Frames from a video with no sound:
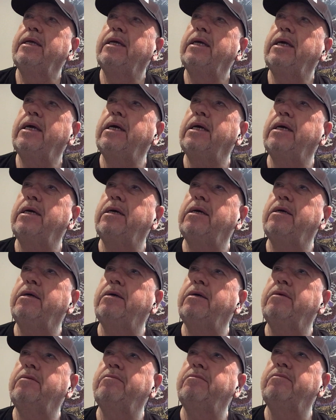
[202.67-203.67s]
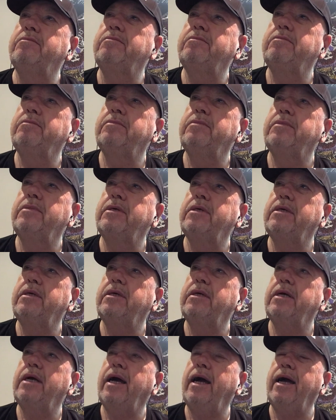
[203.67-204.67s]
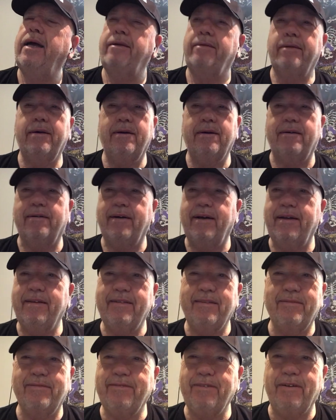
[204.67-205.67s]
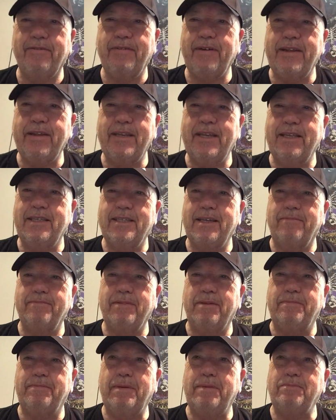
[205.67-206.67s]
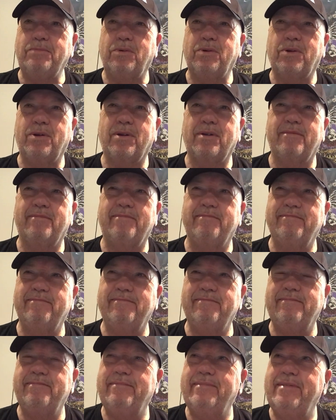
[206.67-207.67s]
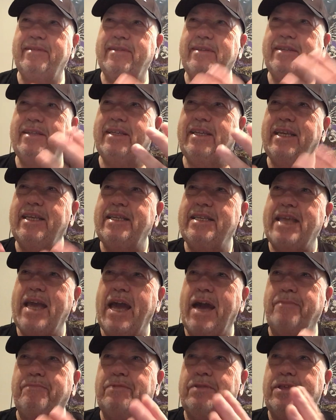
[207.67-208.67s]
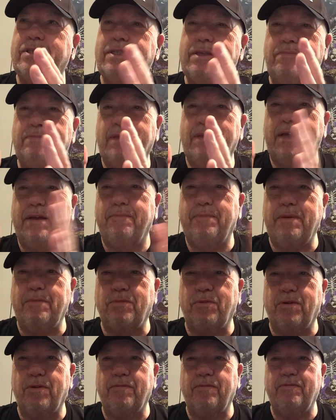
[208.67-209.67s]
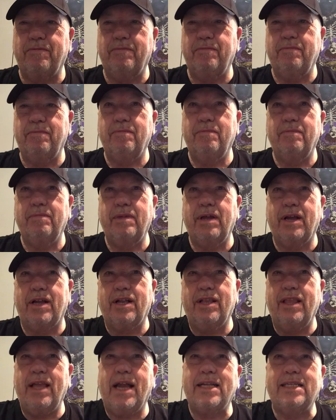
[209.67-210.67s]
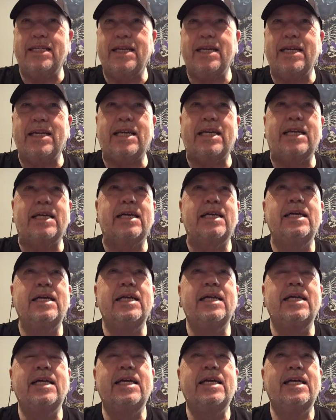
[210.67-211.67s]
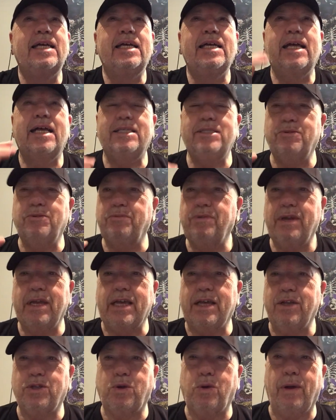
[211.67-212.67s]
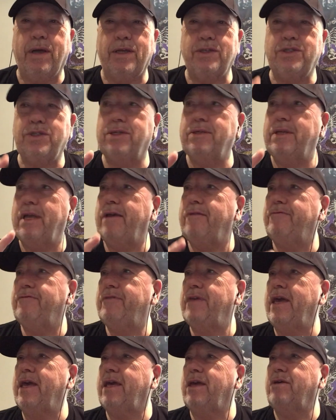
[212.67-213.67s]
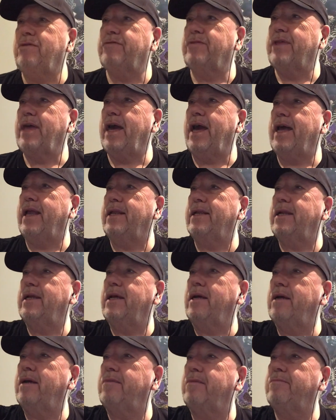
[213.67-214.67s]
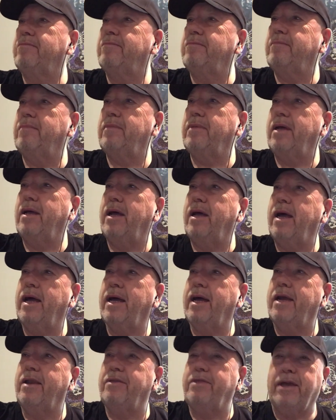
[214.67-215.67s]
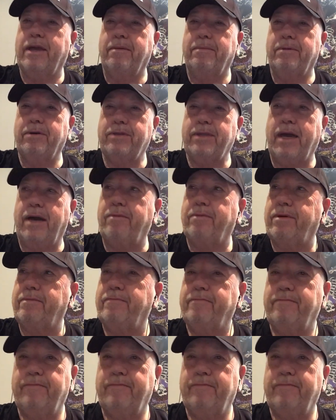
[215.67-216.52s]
I don't know. I don't know if I'd need something a bit more in-depth, something a bit more eclectic. That's a really good question, Dave. Thank you for that. I got to think about that one.